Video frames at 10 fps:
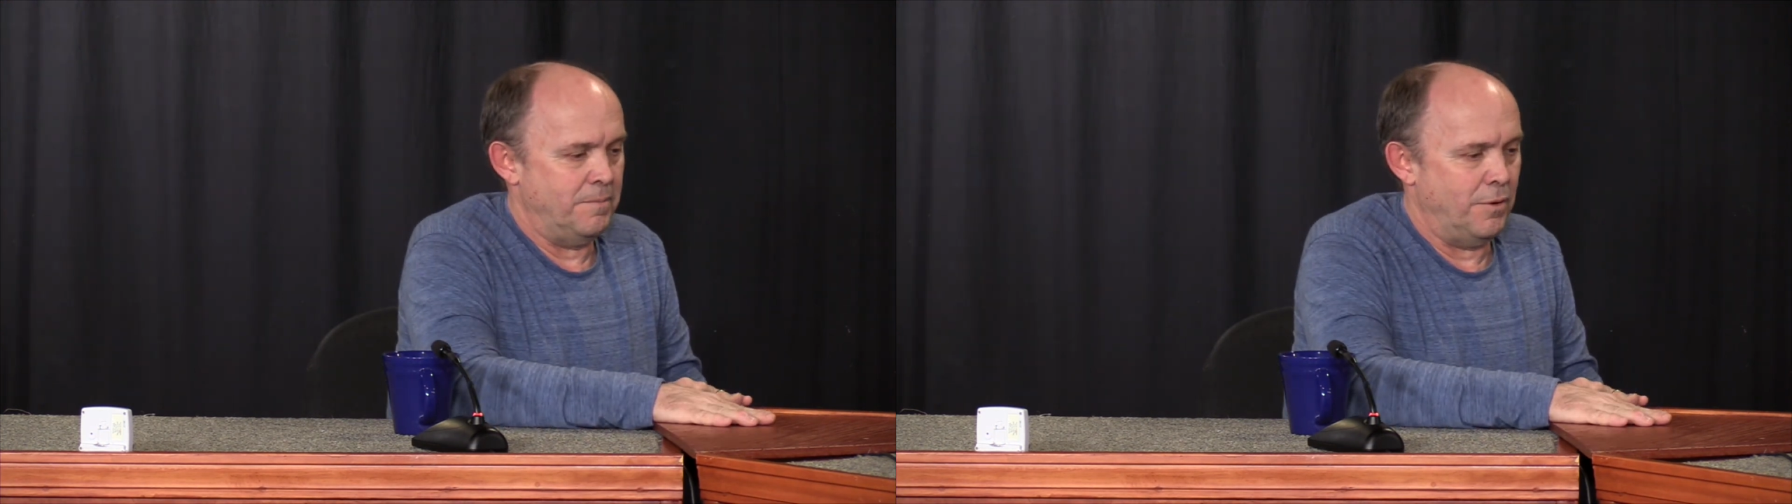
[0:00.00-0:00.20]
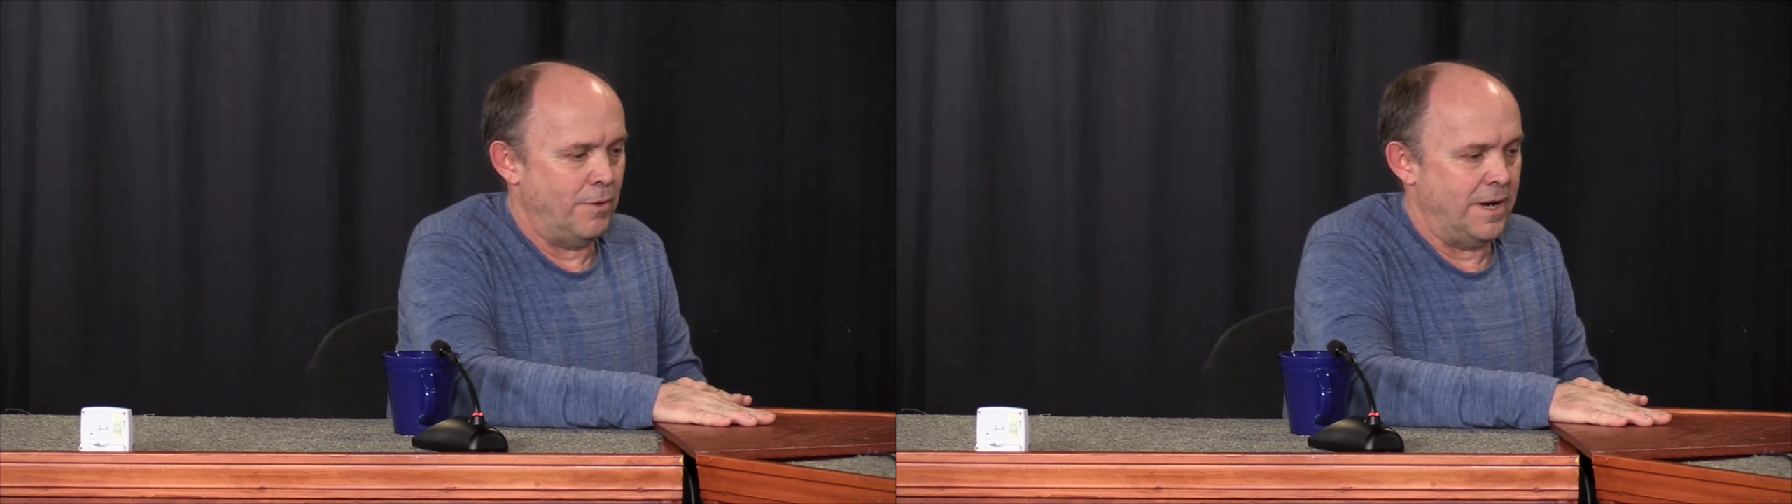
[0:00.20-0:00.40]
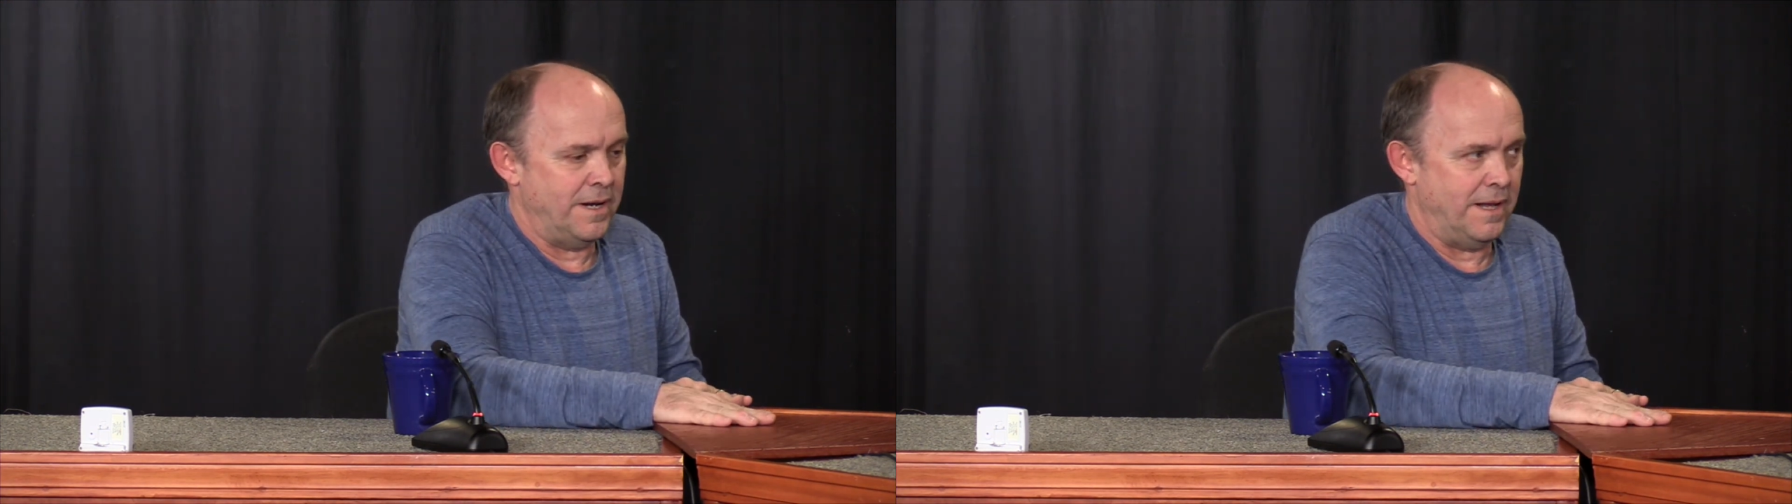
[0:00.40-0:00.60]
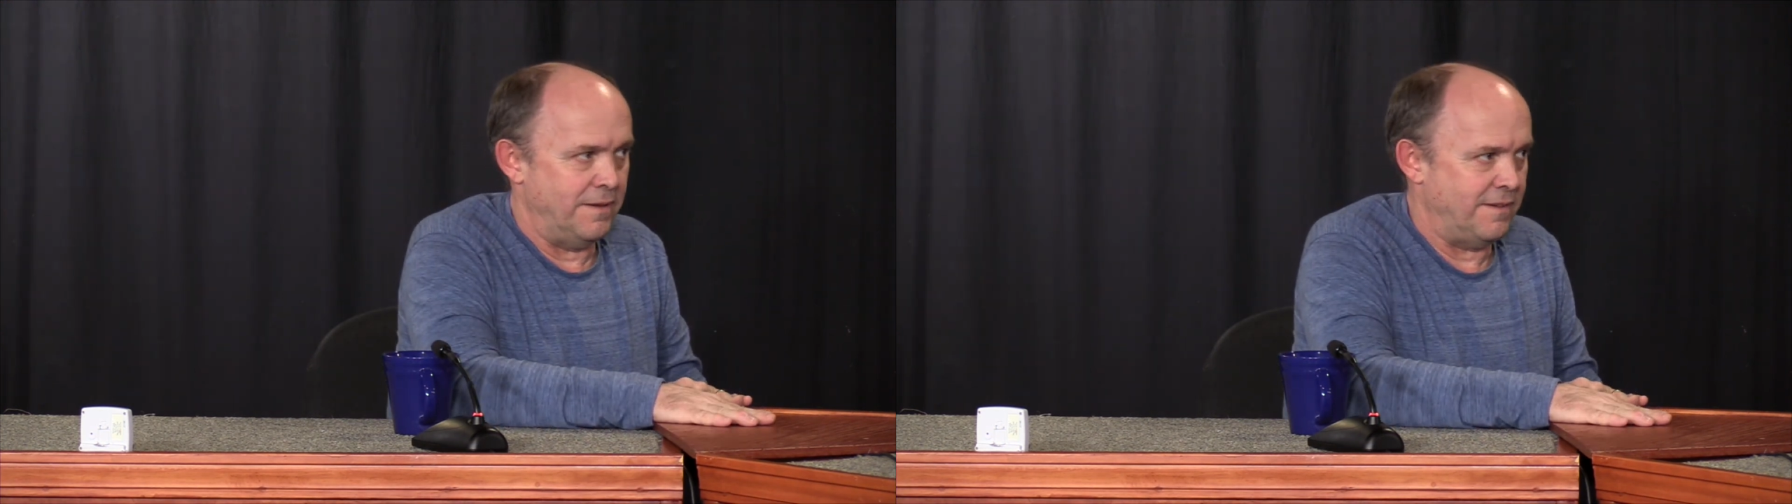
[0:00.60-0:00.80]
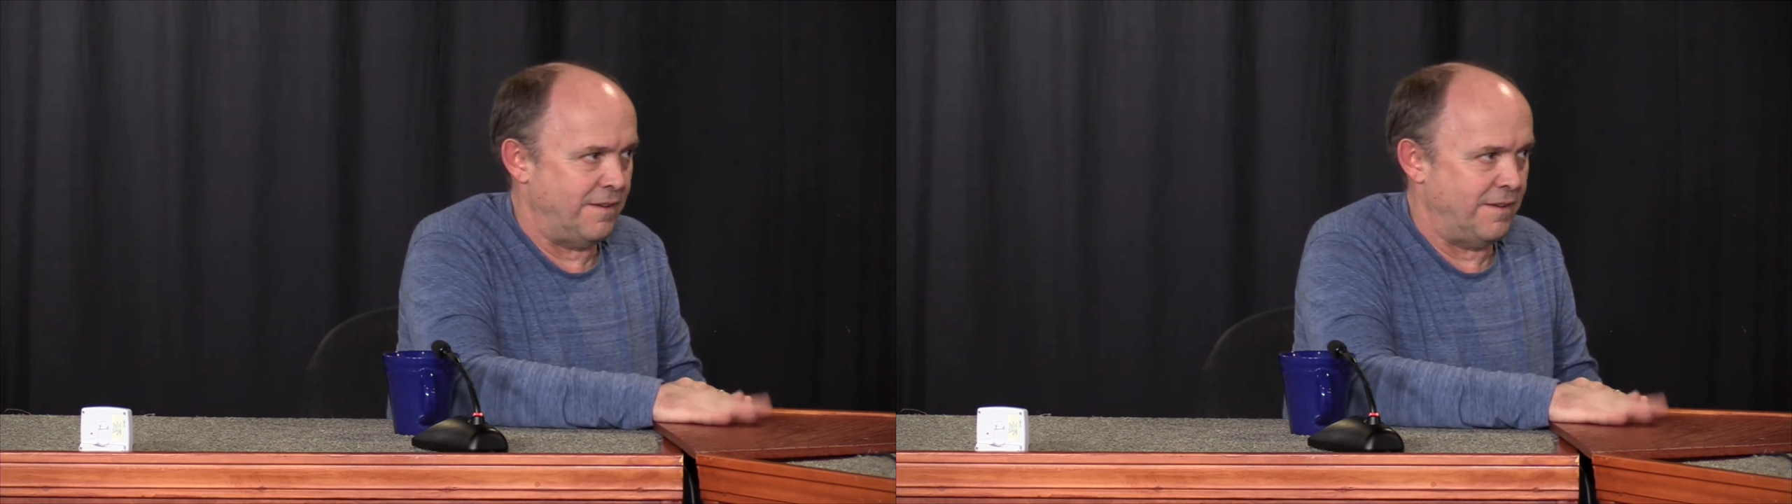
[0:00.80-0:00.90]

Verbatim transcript: poor and not, yep.